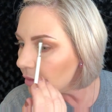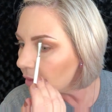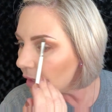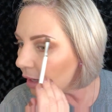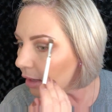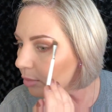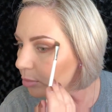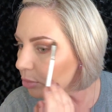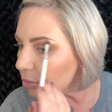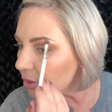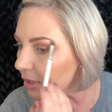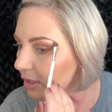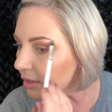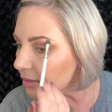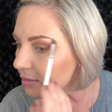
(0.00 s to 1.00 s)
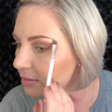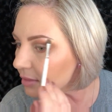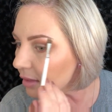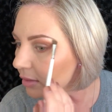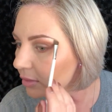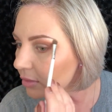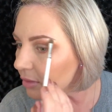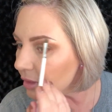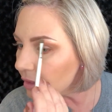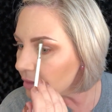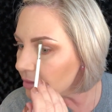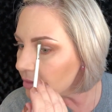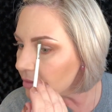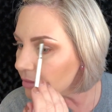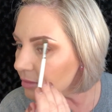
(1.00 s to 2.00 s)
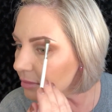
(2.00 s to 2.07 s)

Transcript: How pretty this color is.